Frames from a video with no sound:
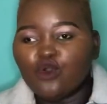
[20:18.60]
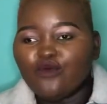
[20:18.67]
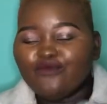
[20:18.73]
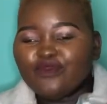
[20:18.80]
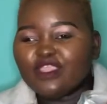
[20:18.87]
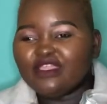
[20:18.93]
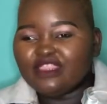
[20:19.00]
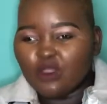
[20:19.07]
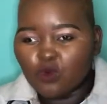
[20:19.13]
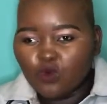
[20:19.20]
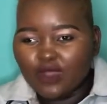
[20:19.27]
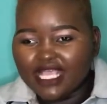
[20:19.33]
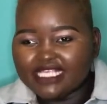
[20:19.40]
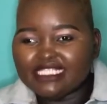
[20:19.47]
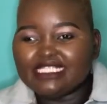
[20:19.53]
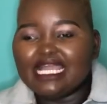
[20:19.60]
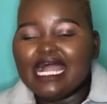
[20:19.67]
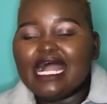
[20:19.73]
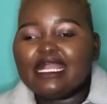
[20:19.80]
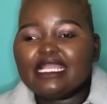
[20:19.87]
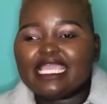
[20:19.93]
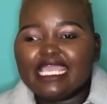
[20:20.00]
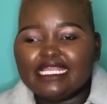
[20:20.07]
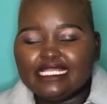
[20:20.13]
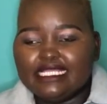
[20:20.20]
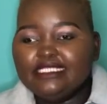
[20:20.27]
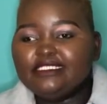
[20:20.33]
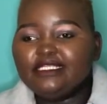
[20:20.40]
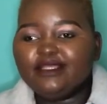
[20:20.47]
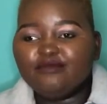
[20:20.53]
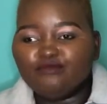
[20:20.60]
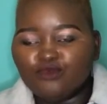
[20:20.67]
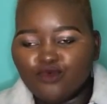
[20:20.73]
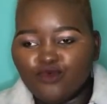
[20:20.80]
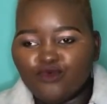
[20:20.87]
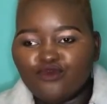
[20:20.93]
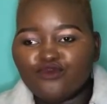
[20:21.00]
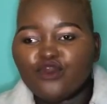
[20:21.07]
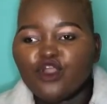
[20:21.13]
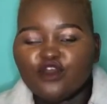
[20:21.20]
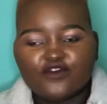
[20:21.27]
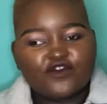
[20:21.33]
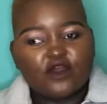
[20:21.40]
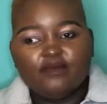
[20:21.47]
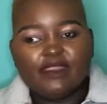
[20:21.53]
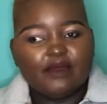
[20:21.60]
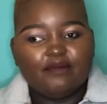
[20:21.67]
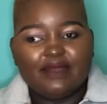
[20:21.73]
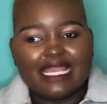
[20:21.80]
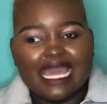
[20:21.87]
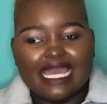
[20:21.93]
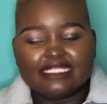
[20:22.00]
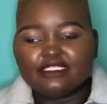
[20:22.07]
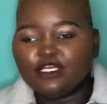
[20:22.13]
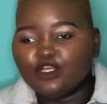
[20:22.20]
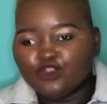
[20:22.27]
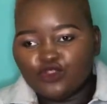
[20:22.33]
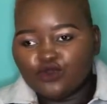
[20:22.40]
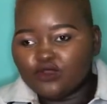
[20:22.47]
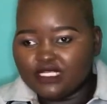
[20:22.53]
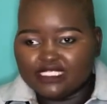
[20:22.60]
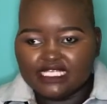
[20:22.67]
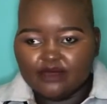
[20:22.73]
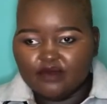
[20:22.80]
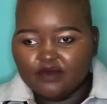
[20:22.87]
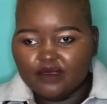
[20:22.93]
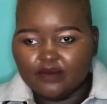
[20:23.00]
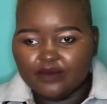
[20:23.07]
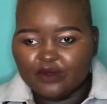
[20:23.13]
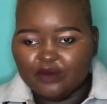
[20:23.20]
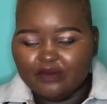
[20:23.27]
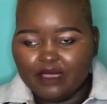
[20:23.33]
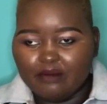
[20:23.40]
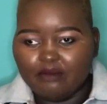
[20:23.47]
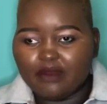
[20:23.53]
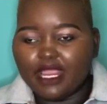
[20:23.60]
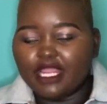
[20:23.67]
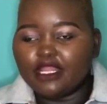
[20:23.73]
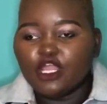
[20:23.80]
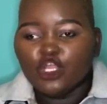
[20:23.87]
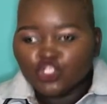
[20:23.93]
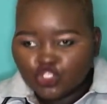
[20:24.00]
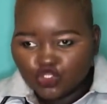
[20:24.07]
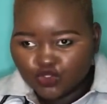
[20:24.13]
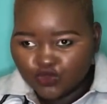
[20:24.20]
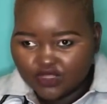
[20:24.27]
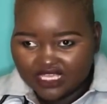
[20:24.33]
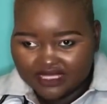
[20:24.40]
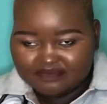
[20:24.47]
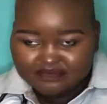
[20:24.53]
the waste can easily move from the blood to the semipermeable membrane to the